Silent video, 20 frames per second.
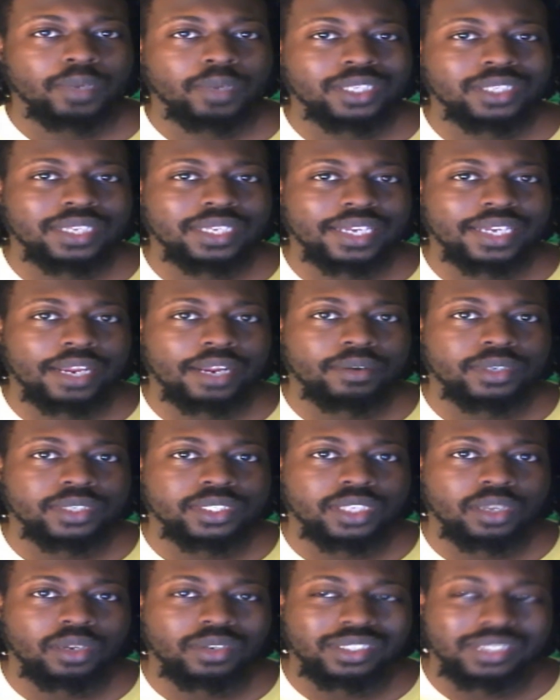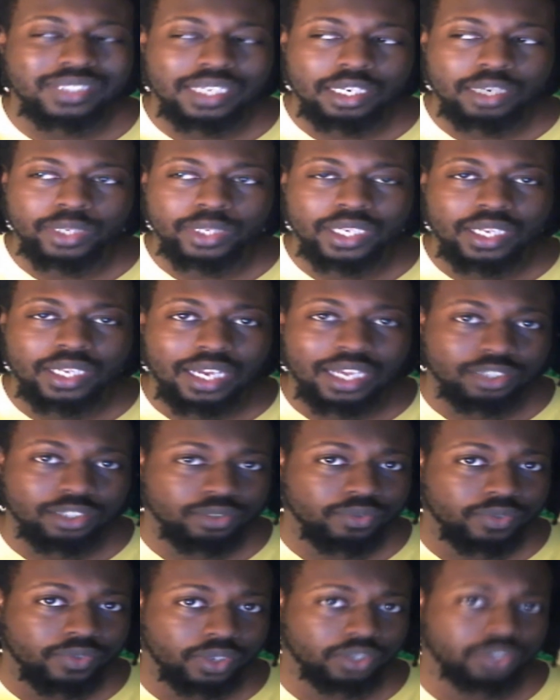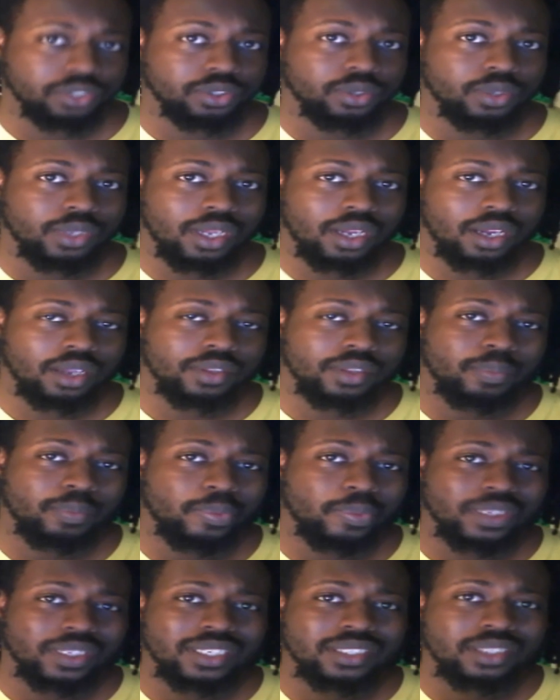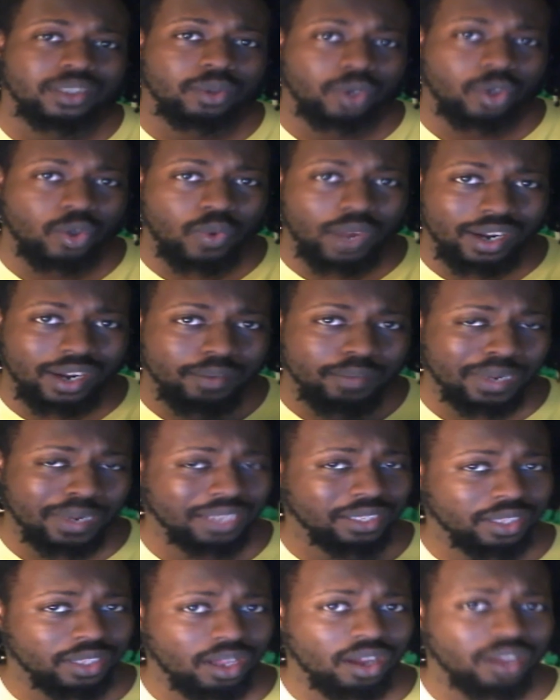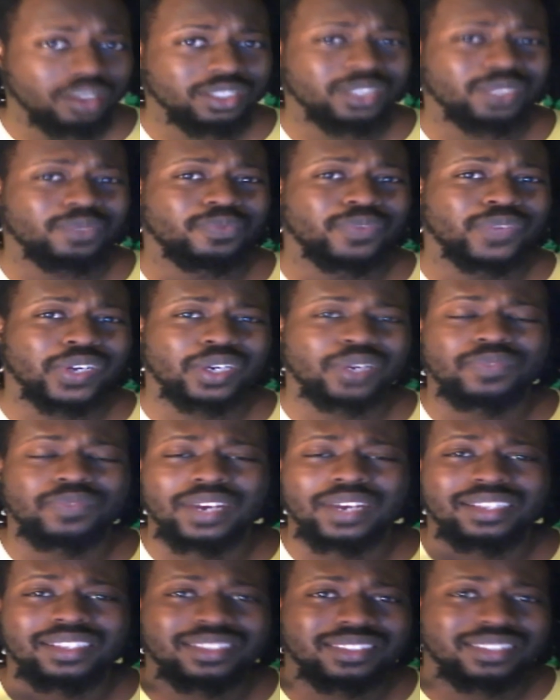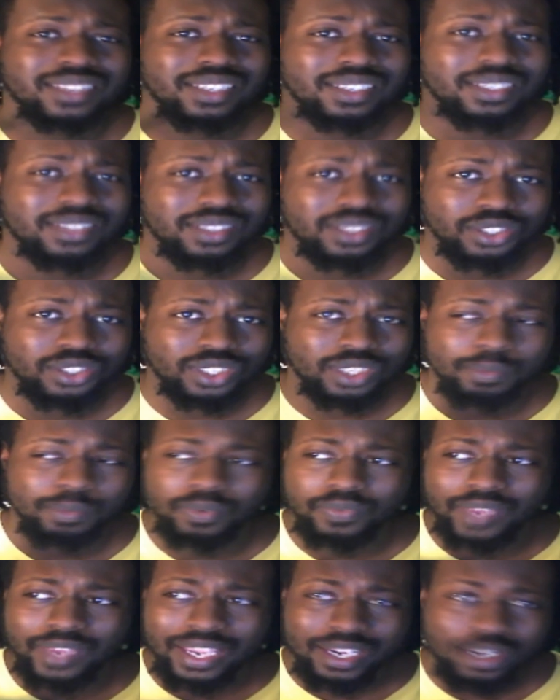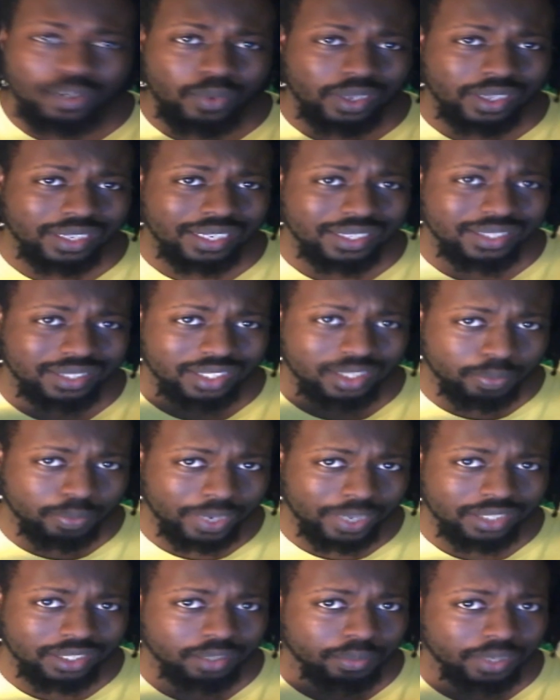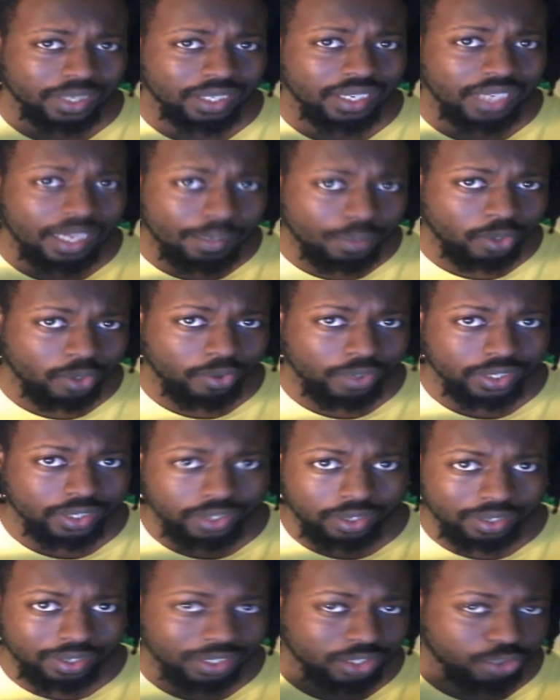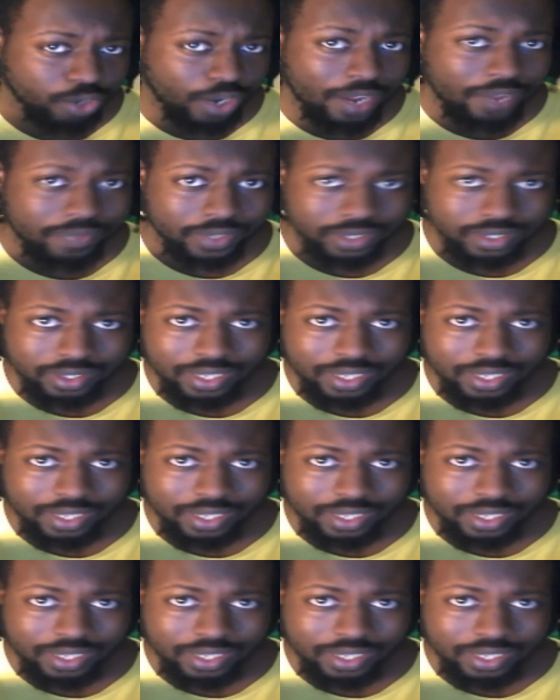Much like Arizona's equally controversial law, the police are required by law to verify the citizenship of anyone they suspect to be an immigrant during a traffic